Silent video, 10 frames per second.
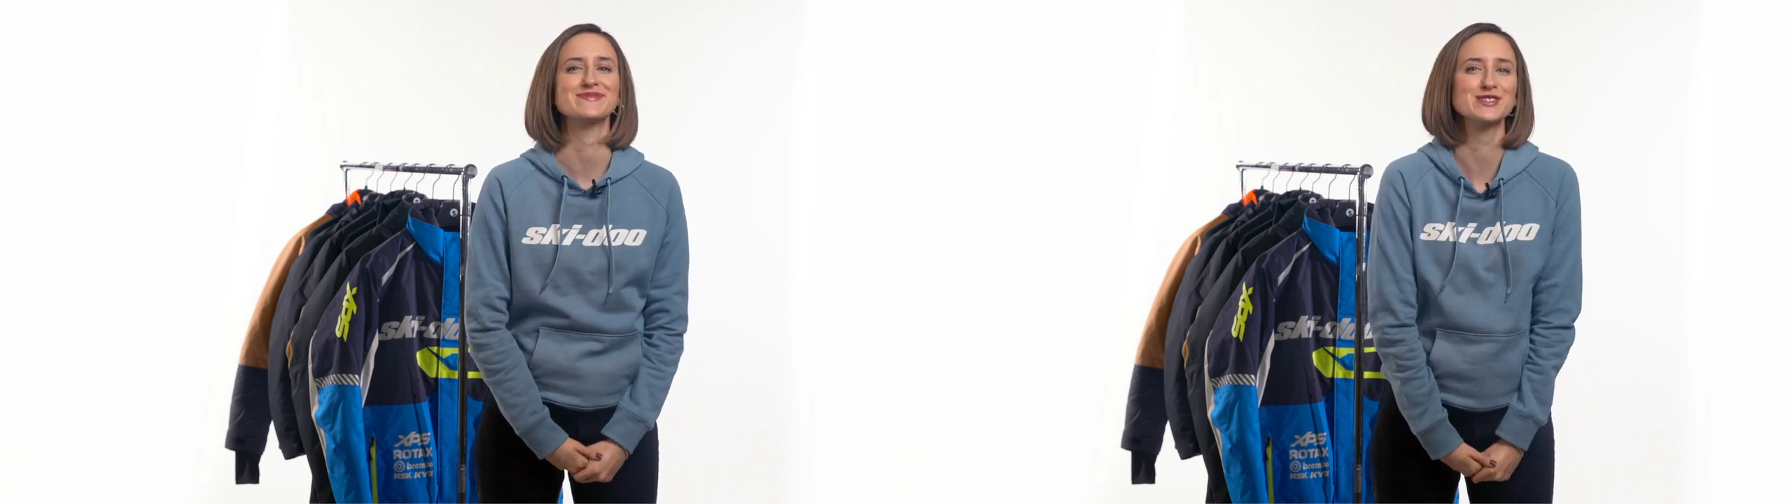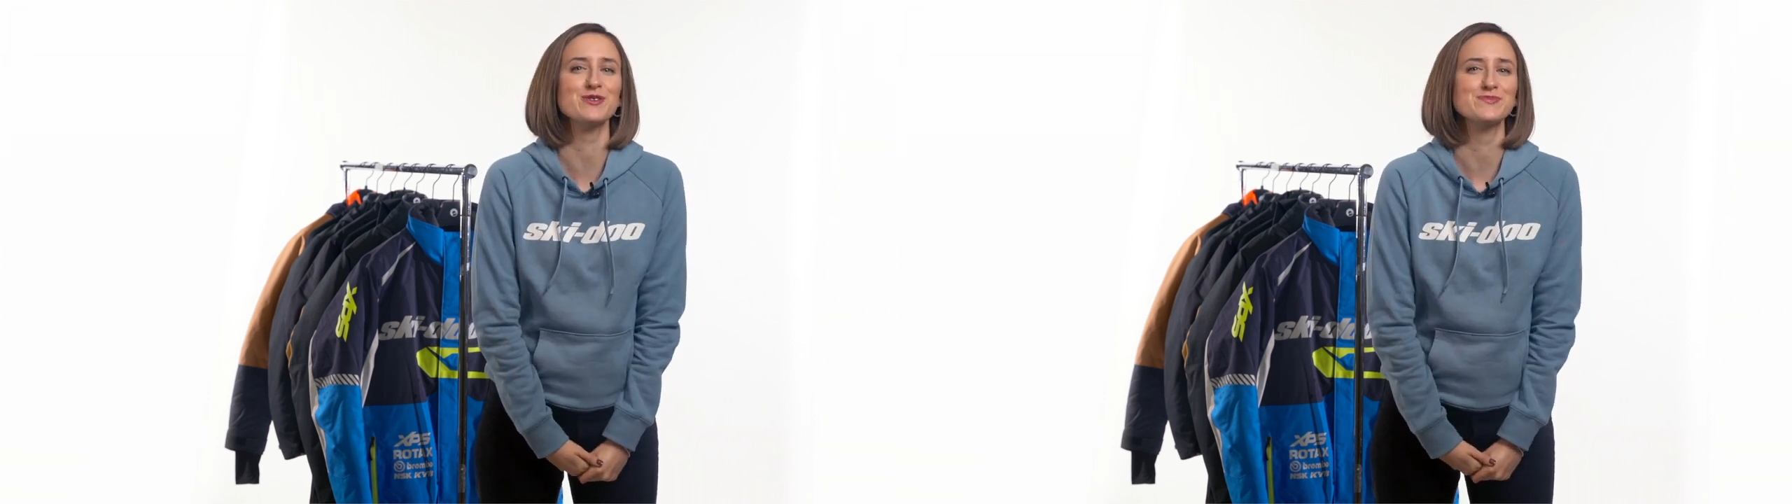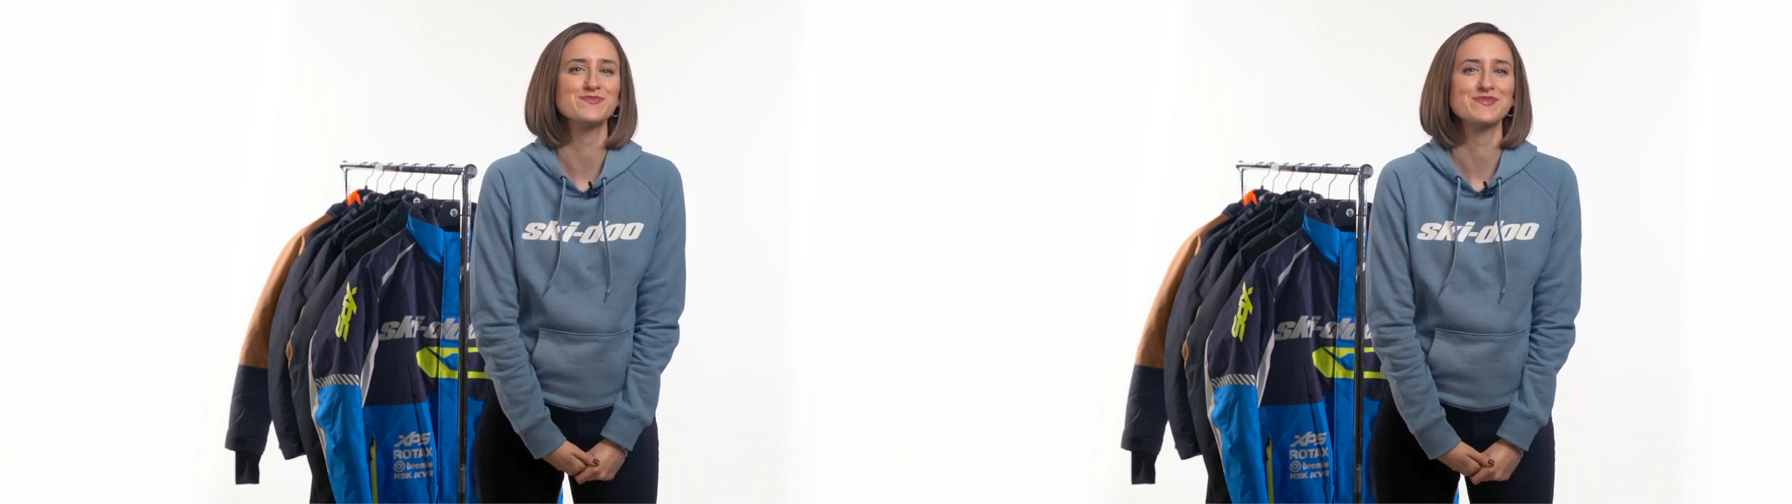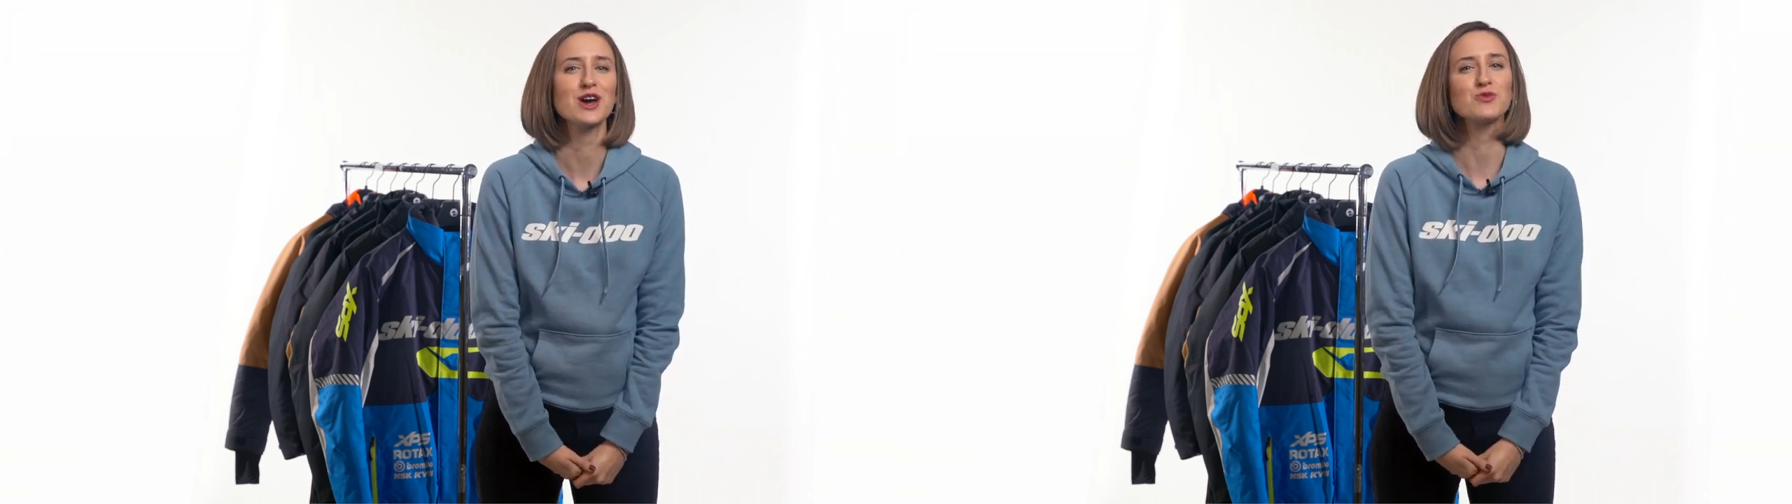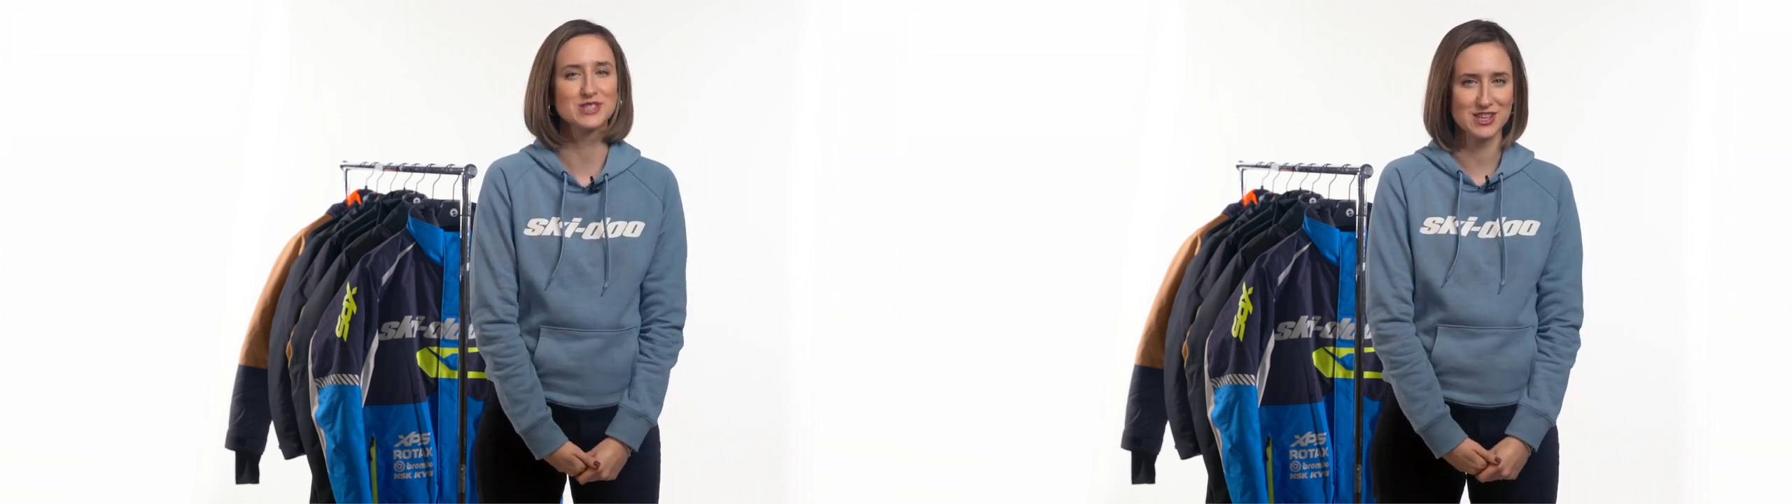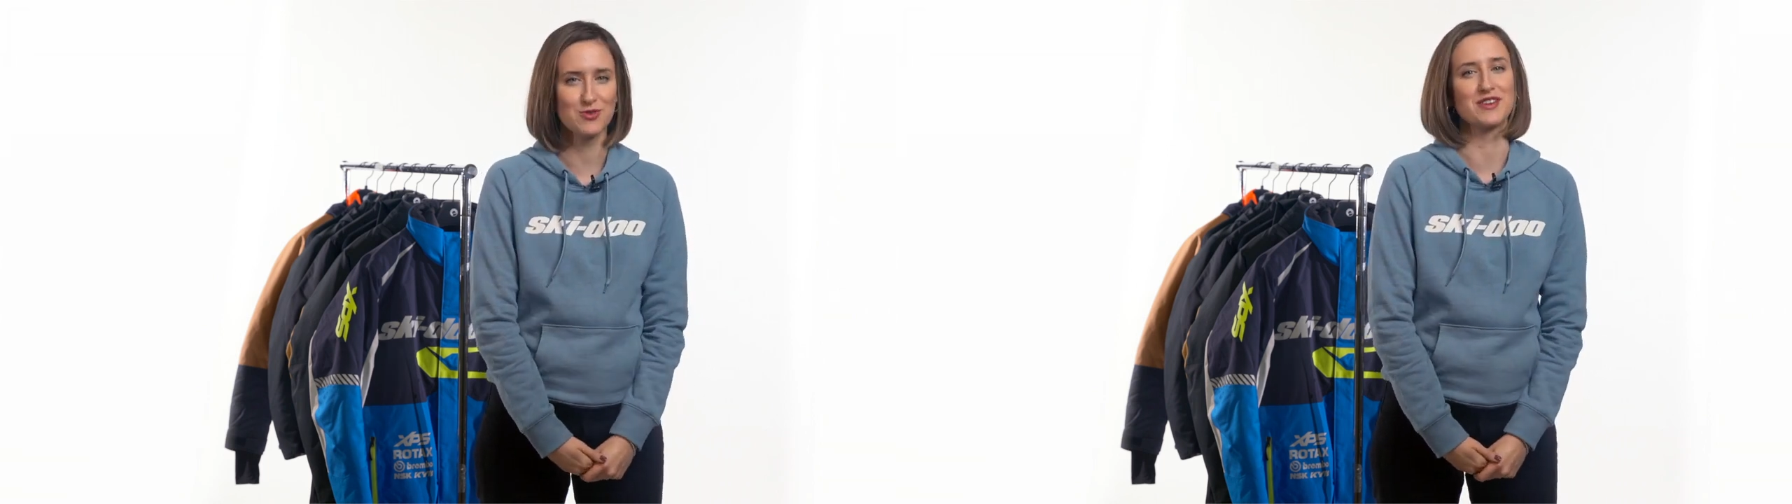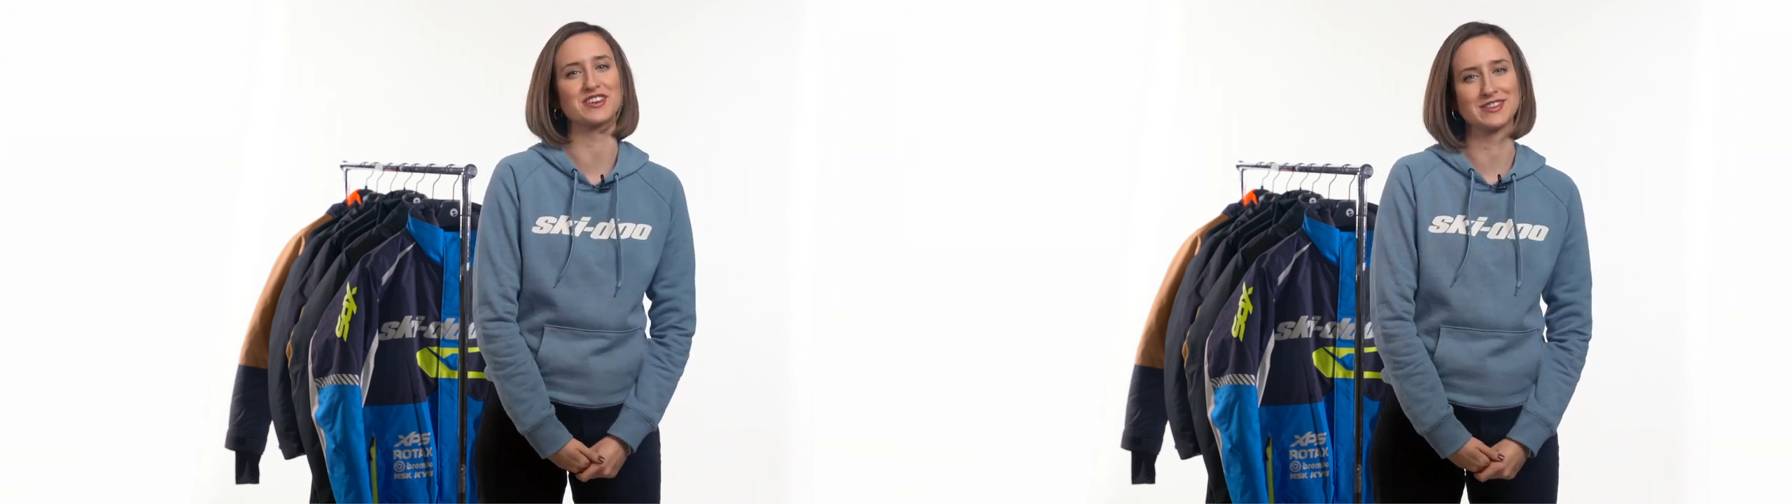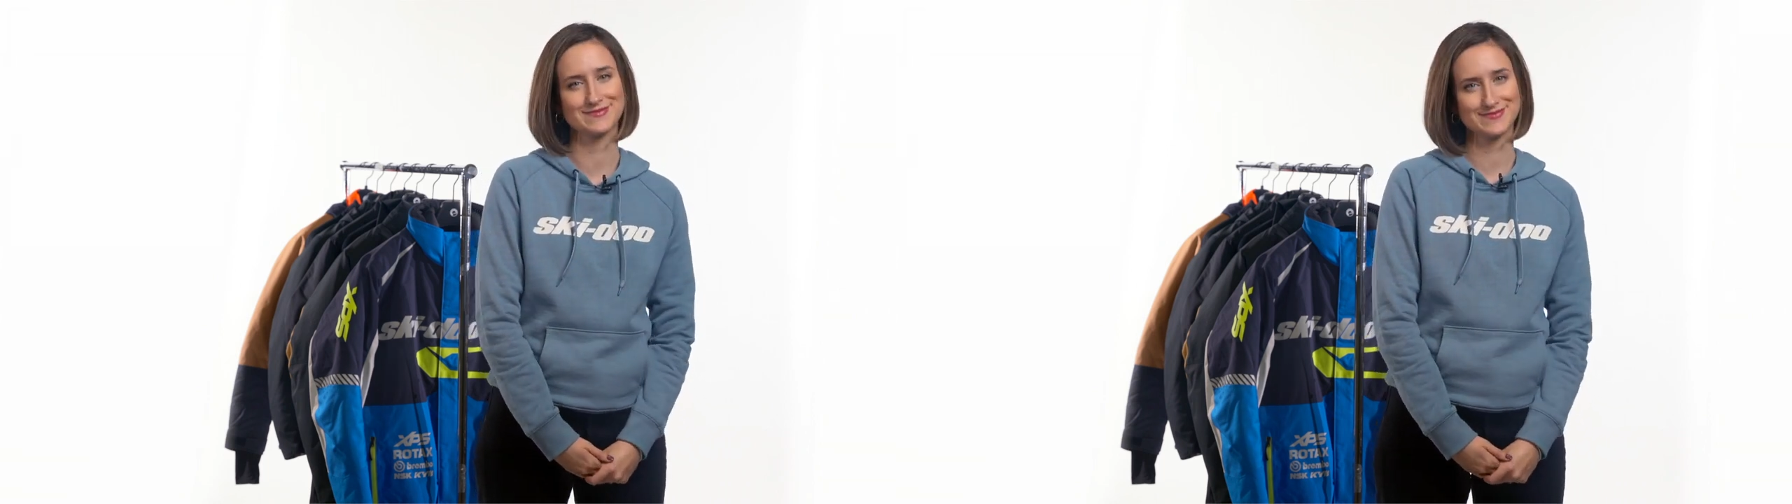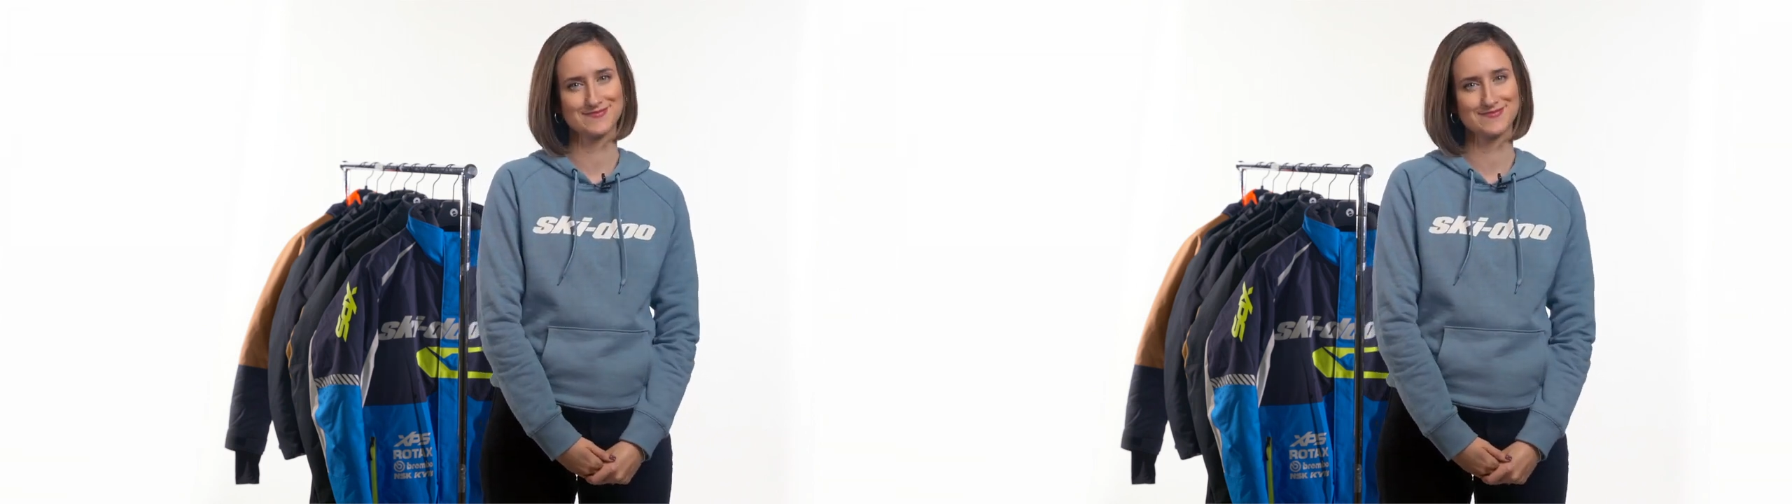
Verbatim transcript: So, we'll see you out there.